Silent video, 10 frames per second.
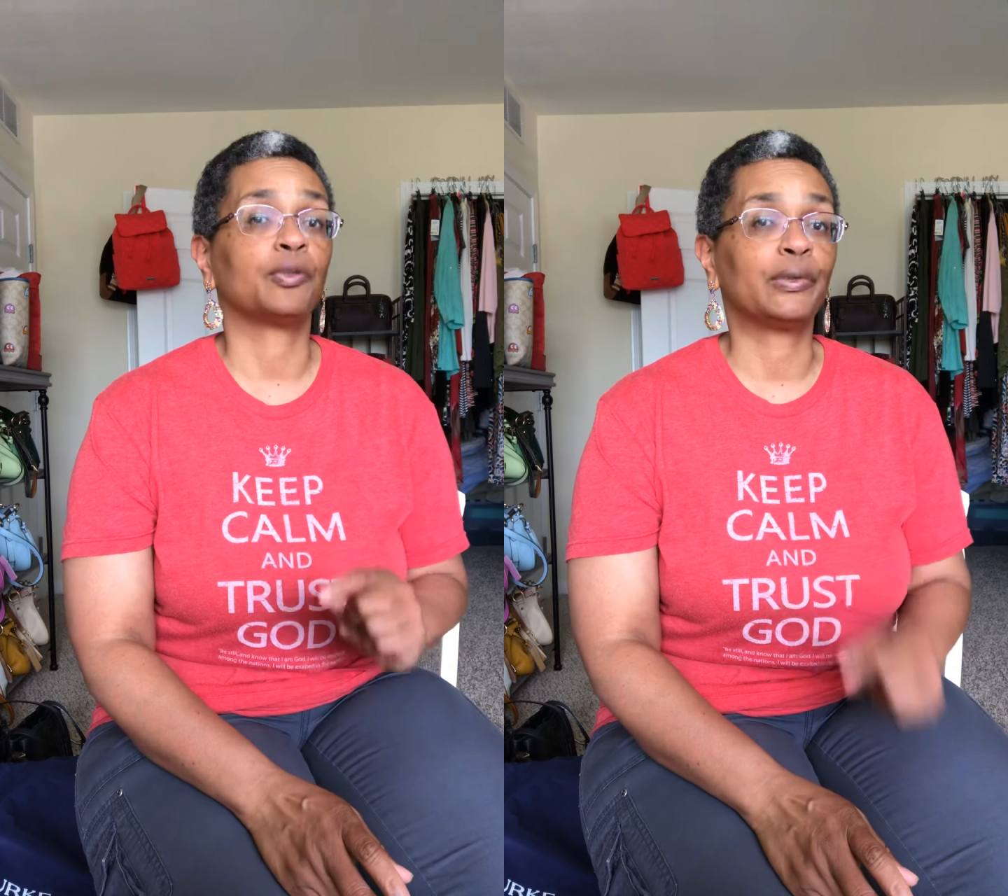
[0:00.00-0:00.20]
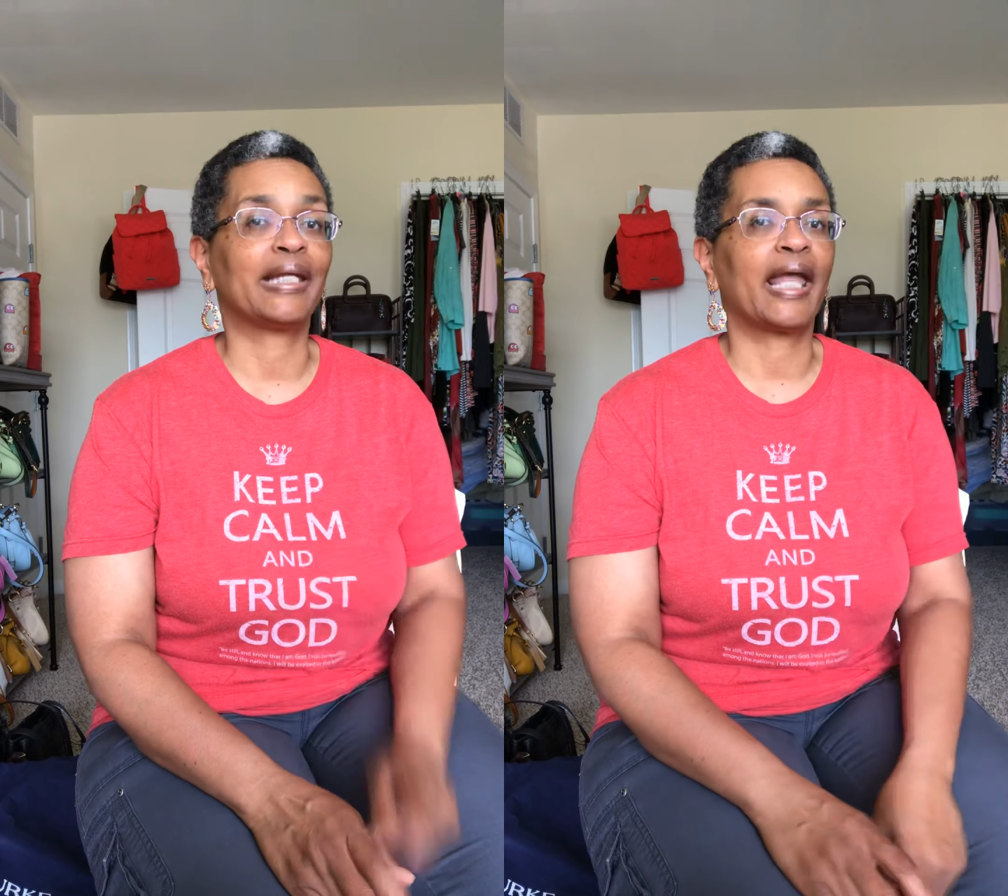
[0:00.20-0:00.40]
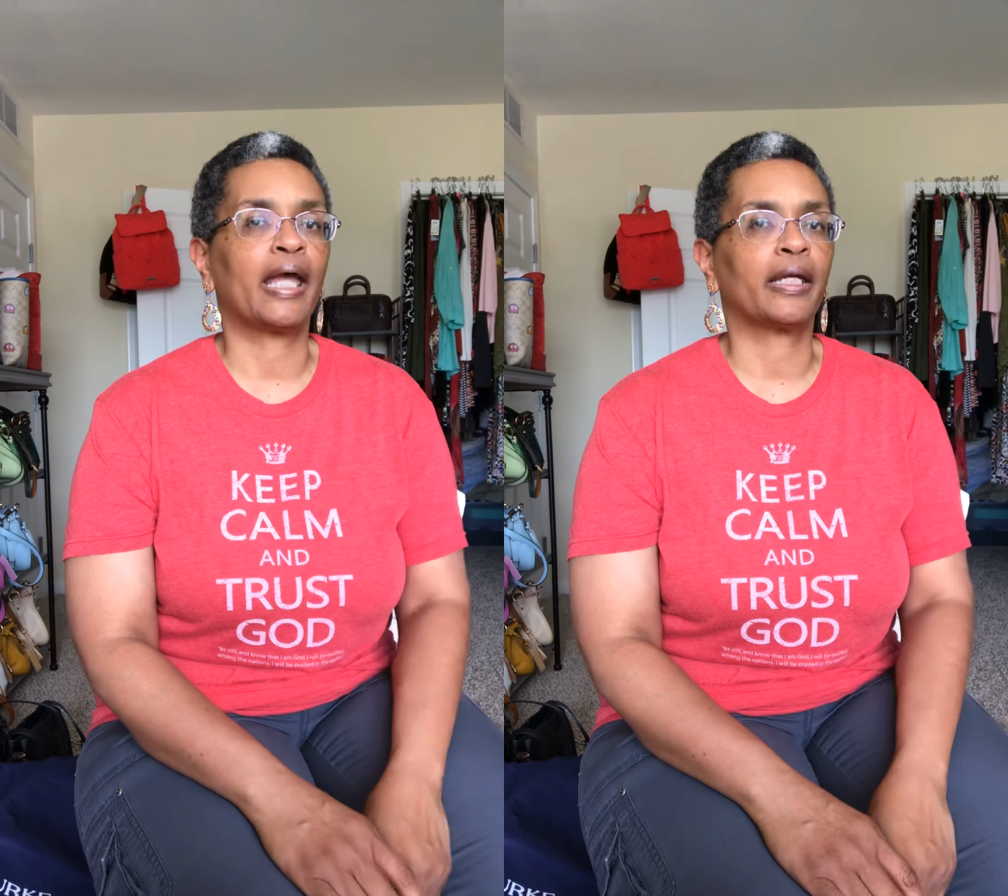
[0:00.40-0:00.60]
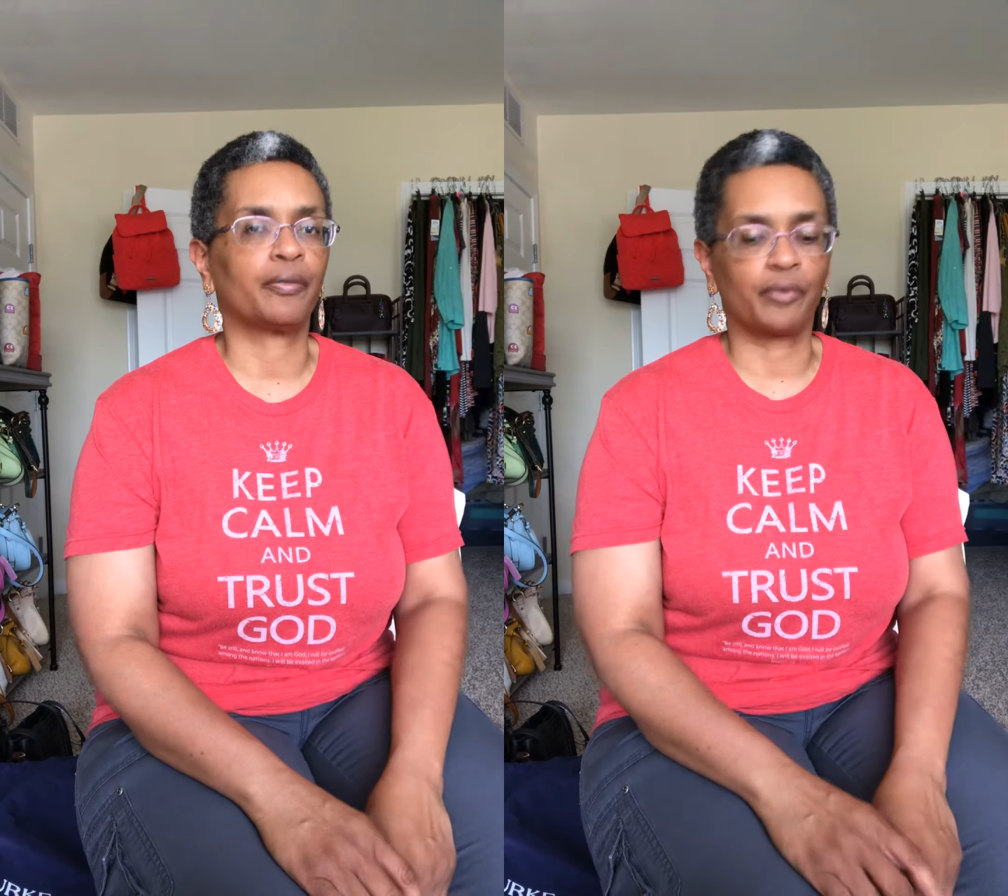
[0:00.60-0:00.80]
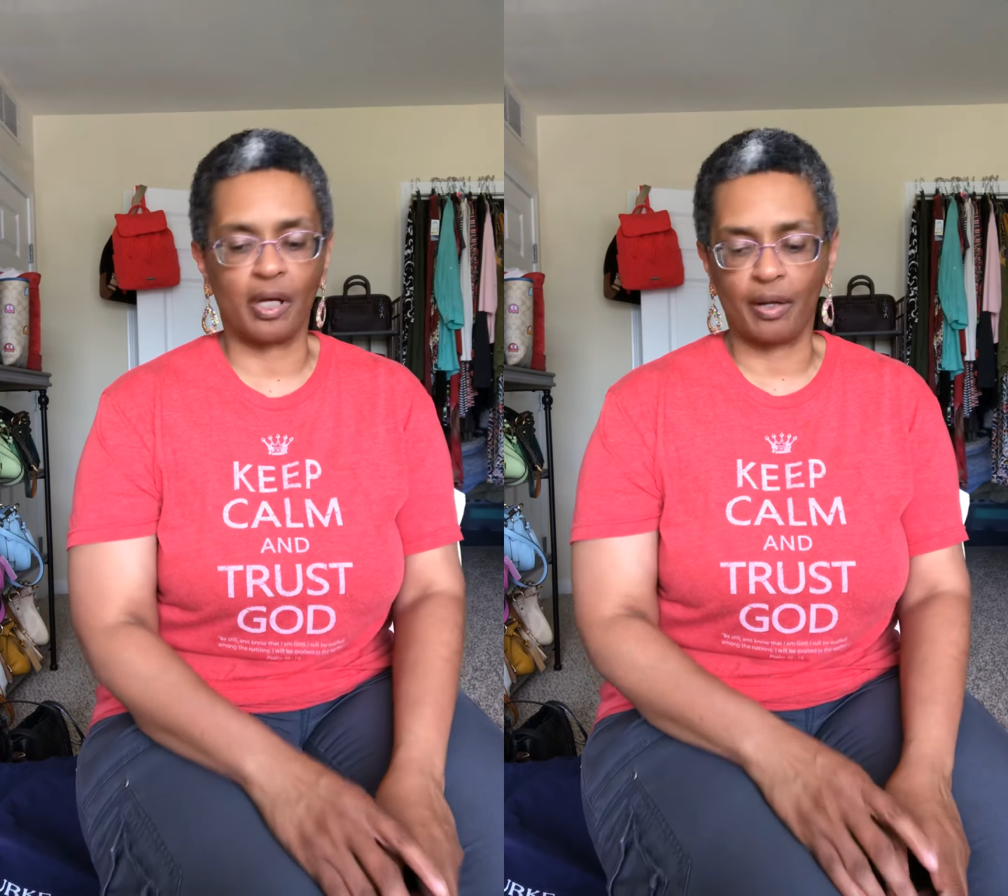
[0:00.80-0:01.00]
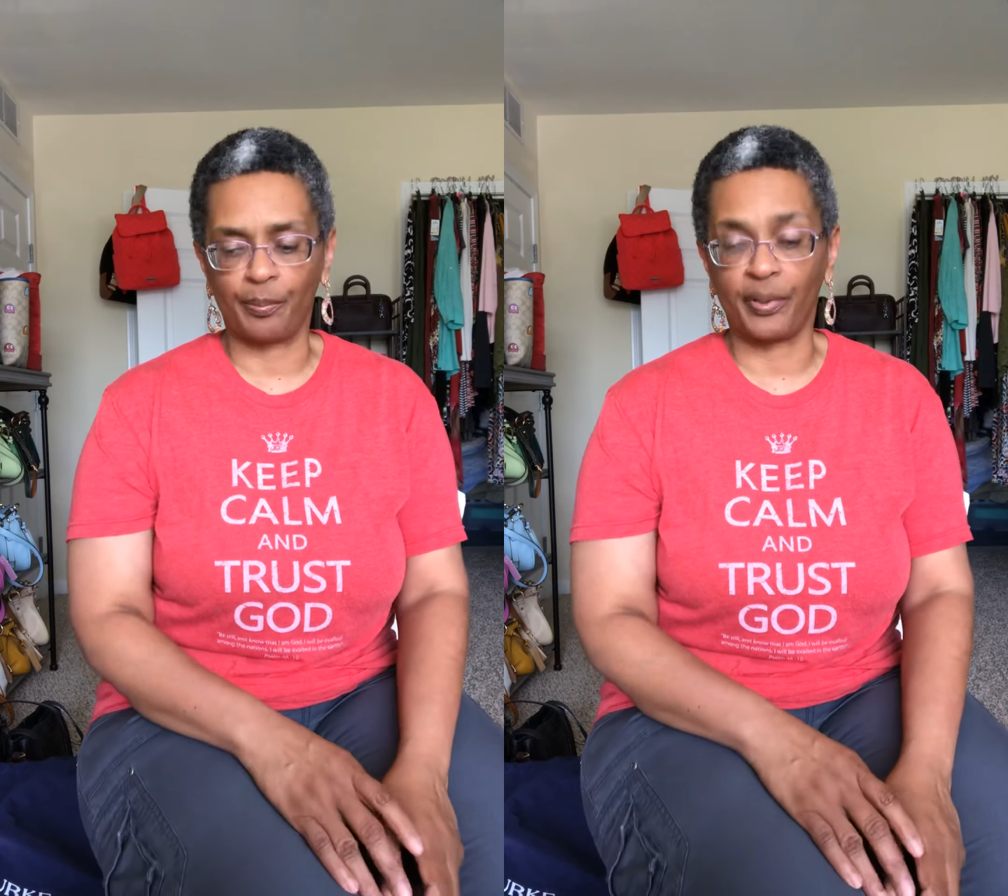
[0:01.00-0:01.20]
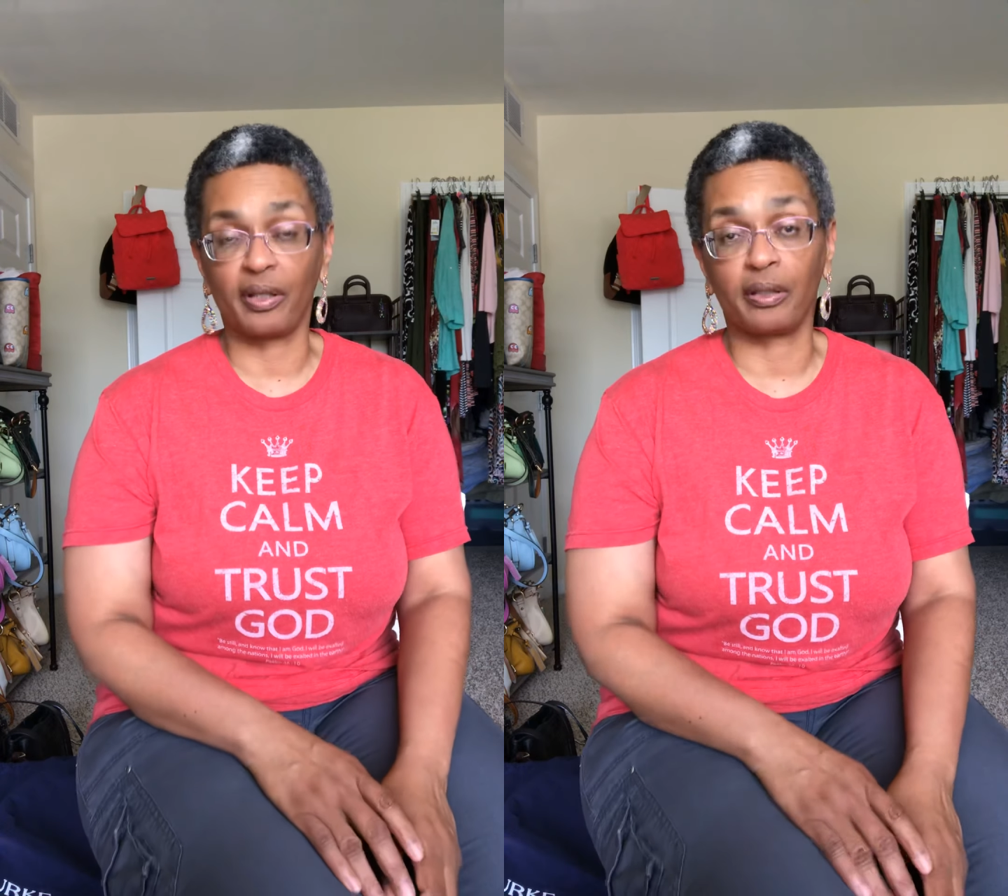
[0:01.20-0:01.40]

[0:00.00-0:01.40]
absolutely can get rid of,